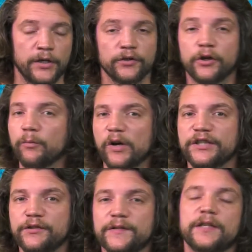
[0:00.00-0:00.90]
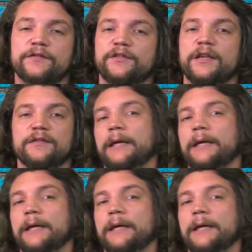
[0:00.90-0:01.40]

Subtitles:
You're going to want to use an exchange